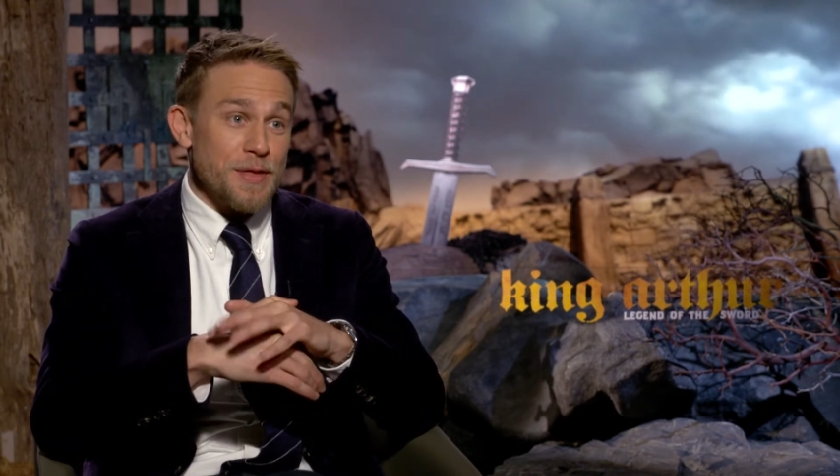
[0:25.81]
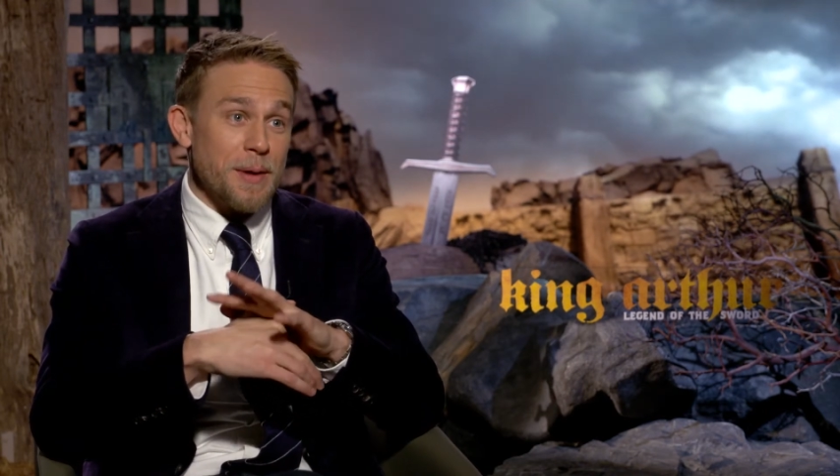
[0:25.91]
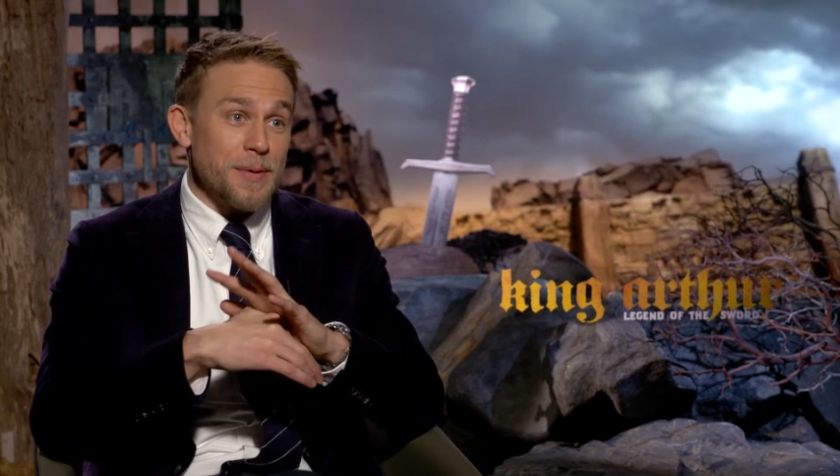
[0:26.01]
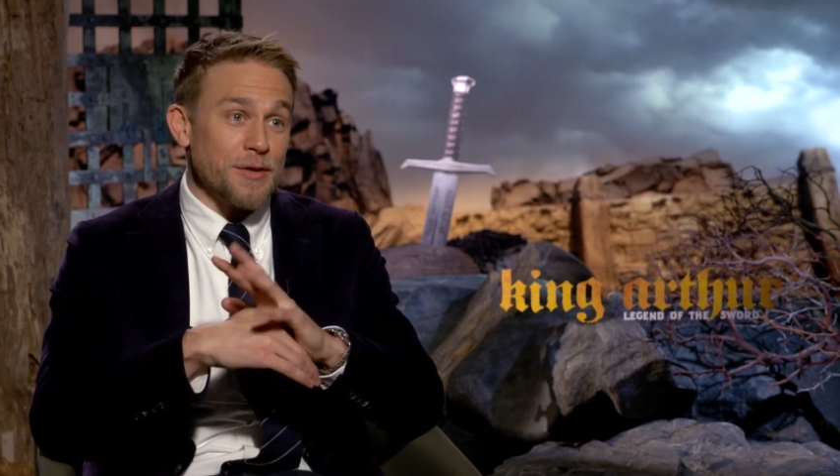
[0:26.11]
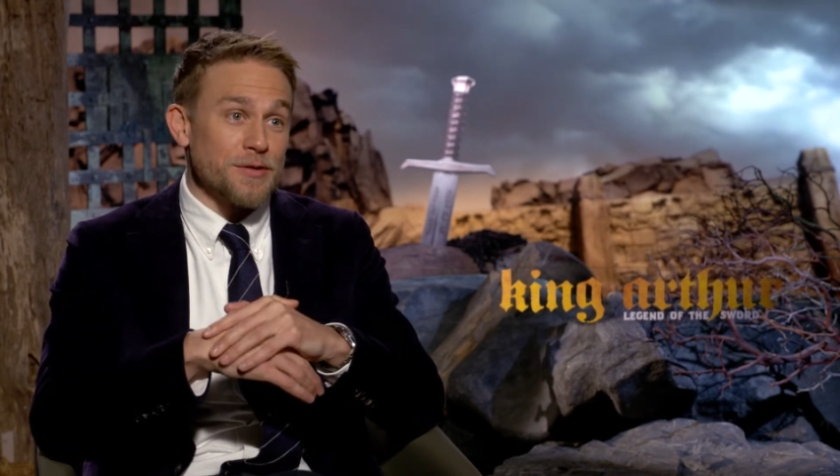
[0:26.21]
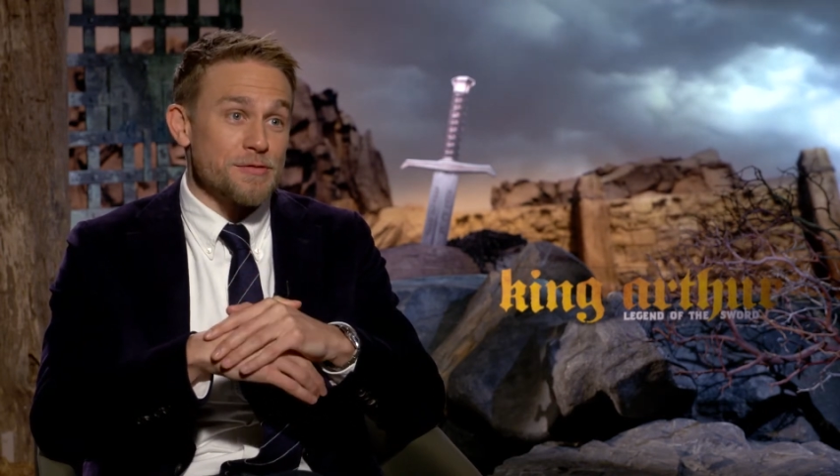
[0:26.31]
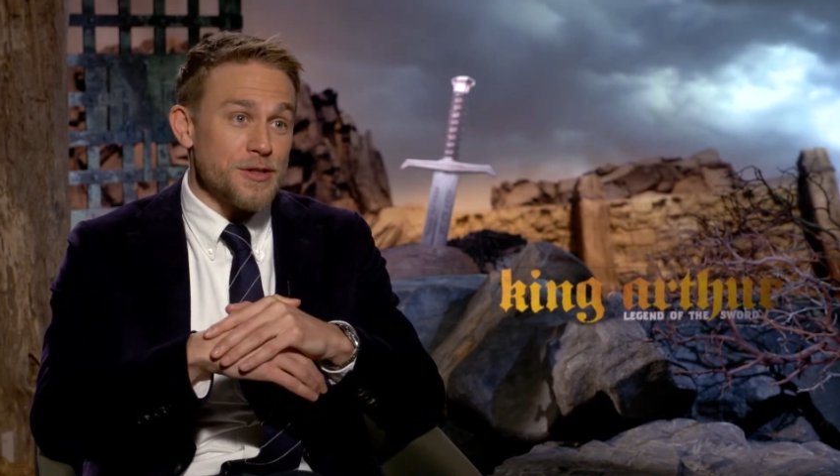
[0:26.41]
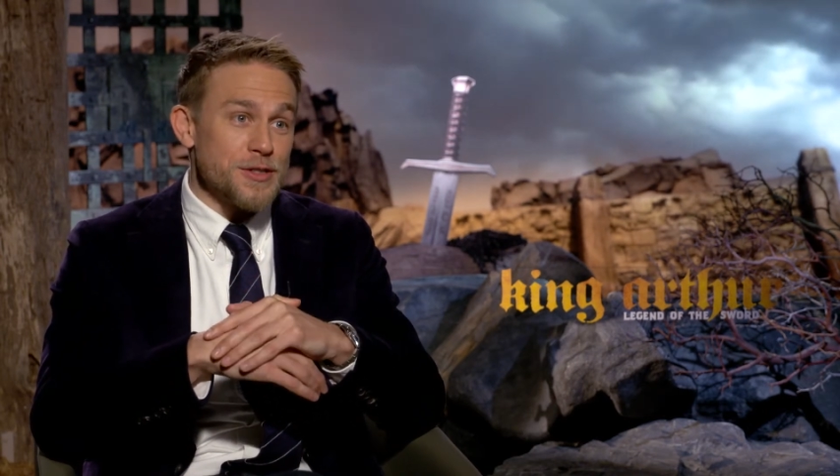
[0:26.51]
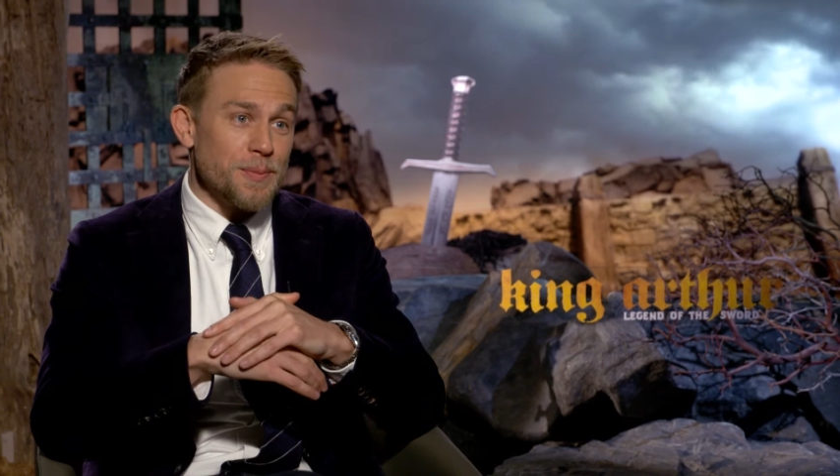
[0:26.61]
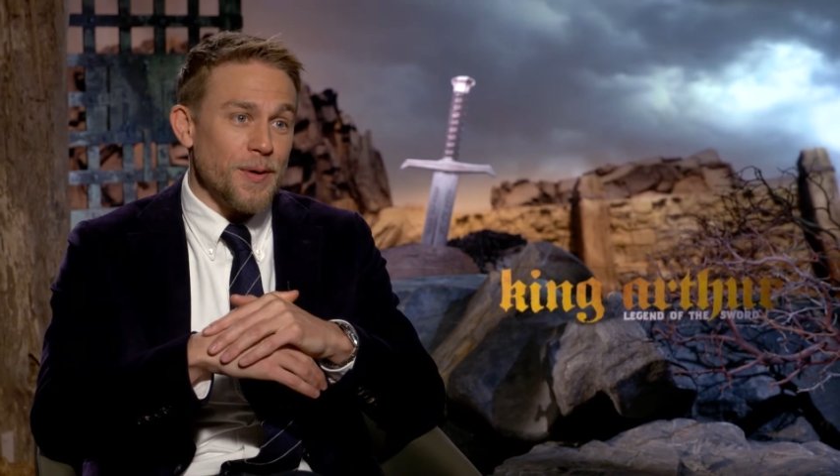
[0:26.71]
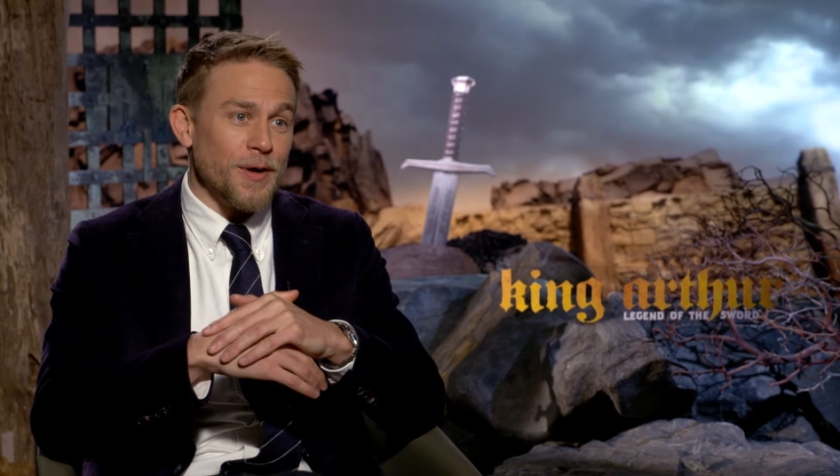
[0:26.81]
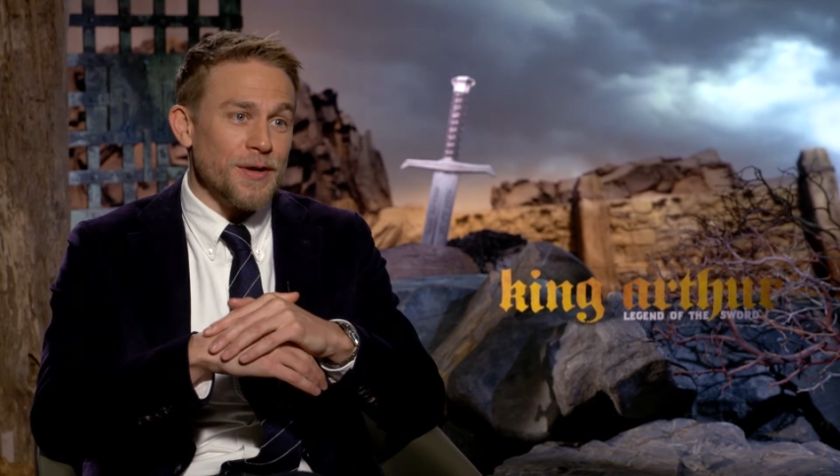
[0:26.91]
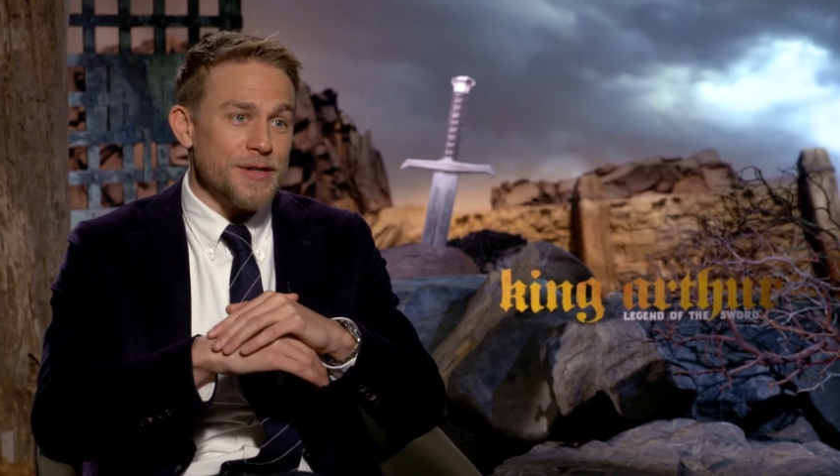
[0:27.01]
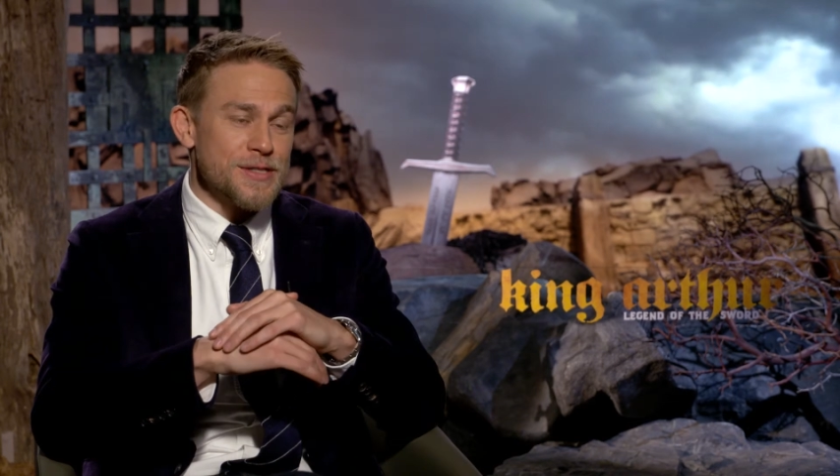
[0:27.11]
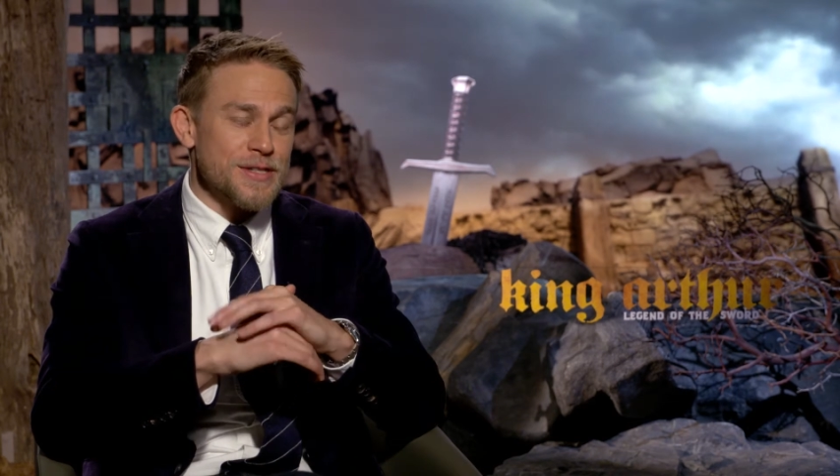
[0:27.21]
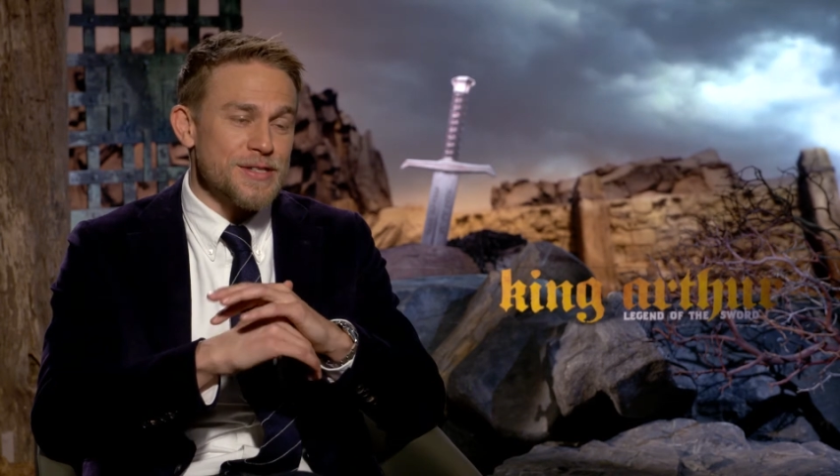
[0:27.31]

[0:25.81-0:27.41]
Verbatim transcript: that being thrust upon us.